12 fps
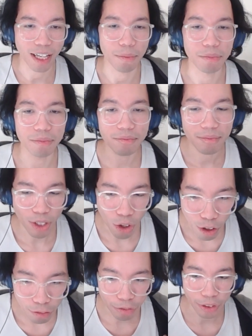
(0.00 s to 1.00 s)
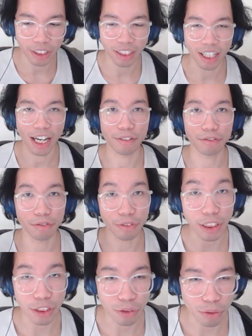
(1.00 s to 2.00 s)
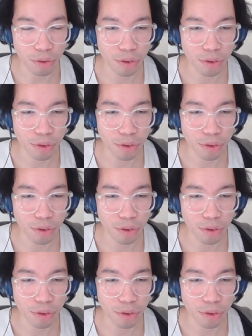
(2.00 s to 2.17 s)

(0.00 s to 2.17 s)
I'm offering a free